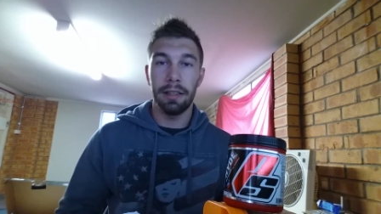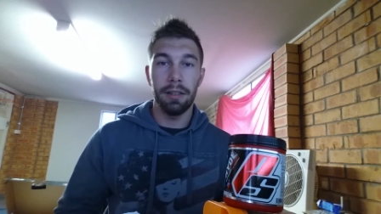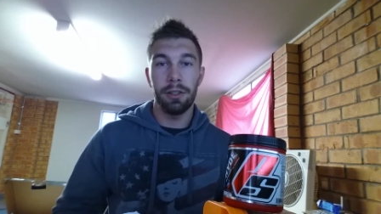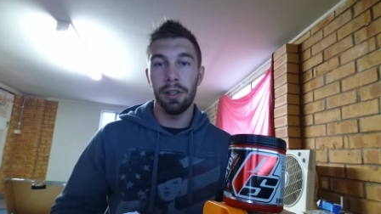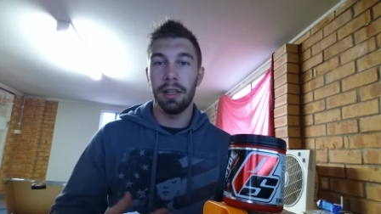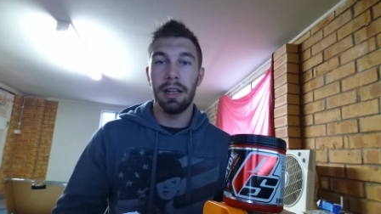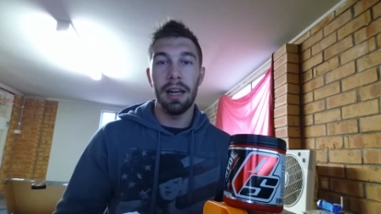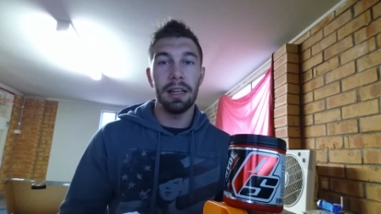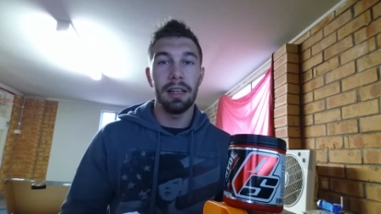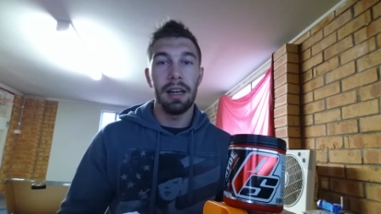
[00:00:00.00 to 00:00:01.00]
it gives you, the
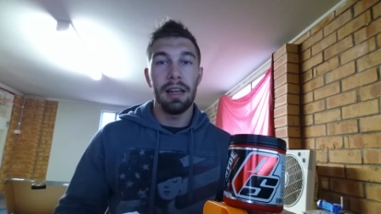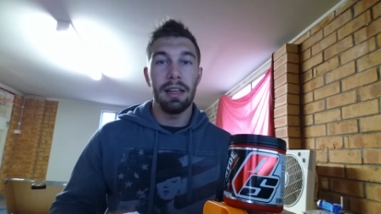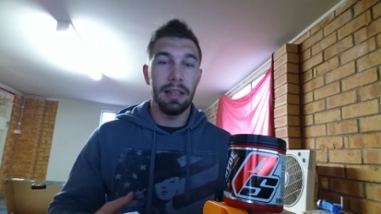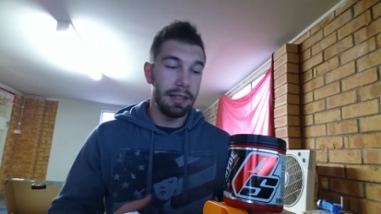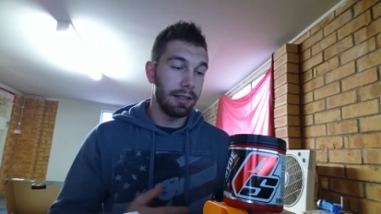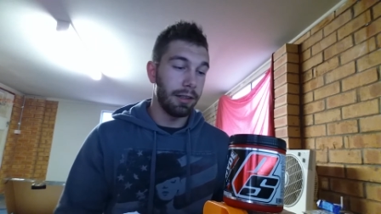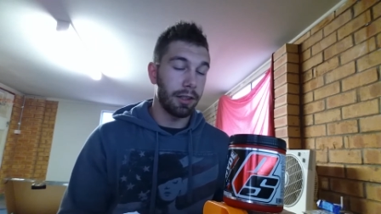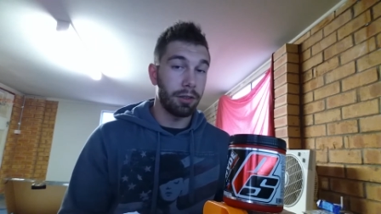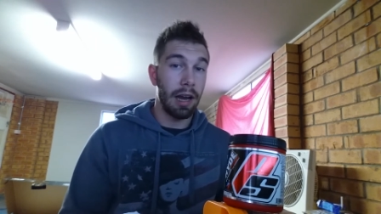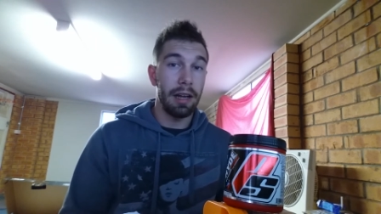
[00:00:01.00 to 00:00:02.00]
kick, isn't the
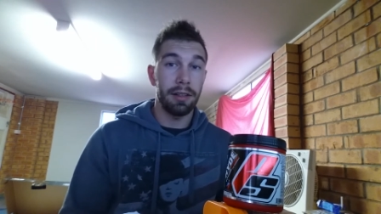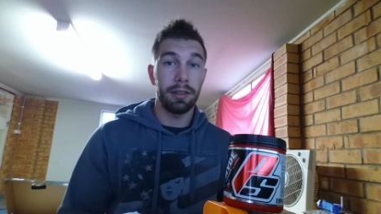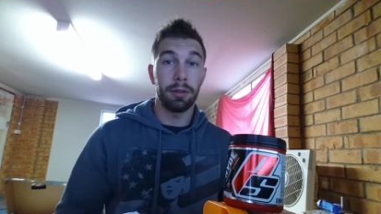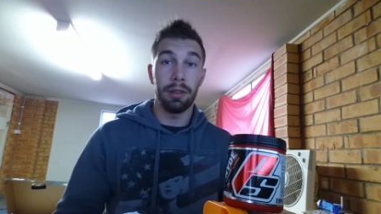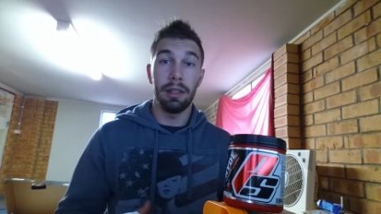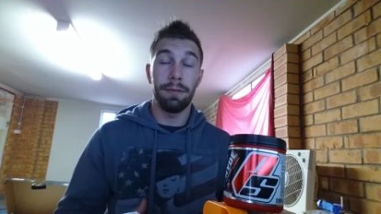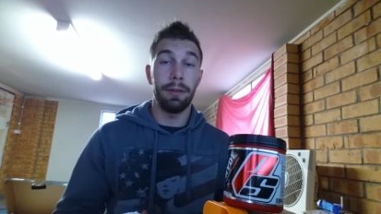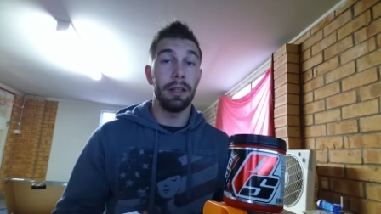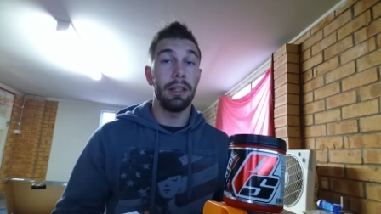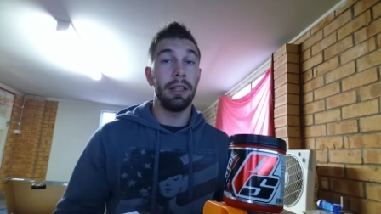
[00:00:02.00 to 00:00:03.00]
greatest. To really
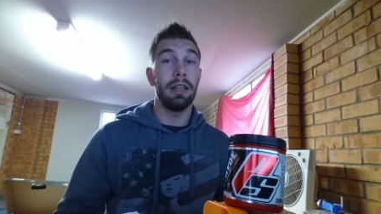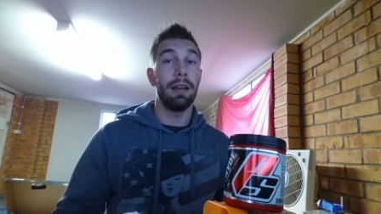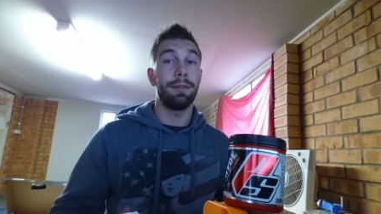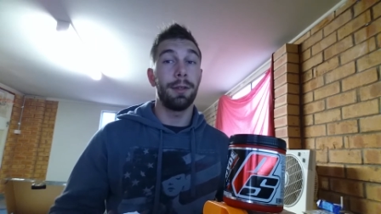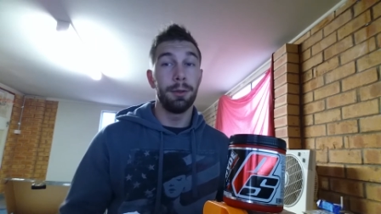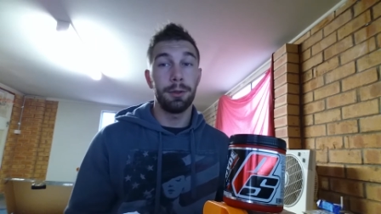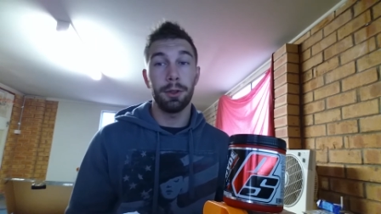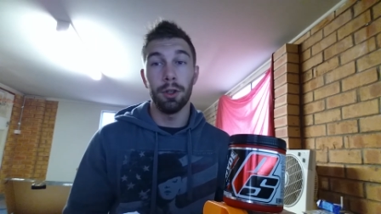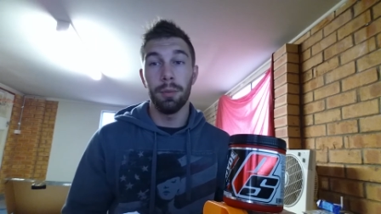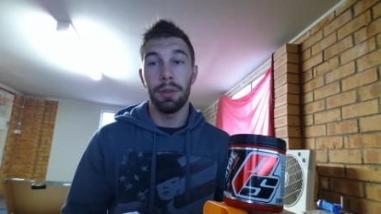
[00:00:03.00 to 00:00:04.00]
feel it, you gotta have 2
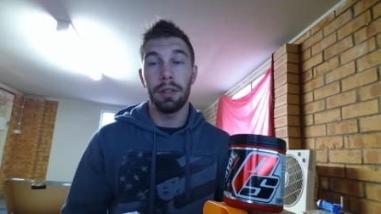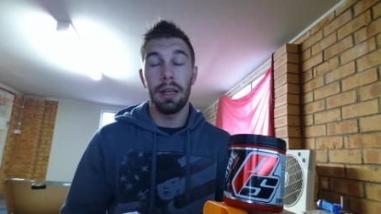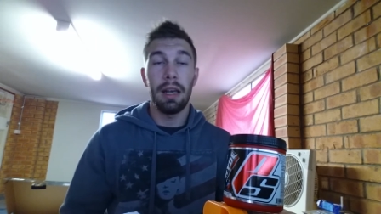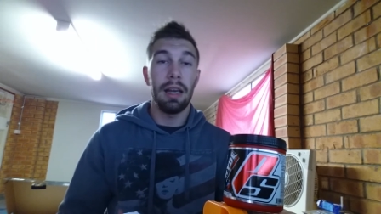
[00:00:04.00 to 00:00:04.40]
scoops.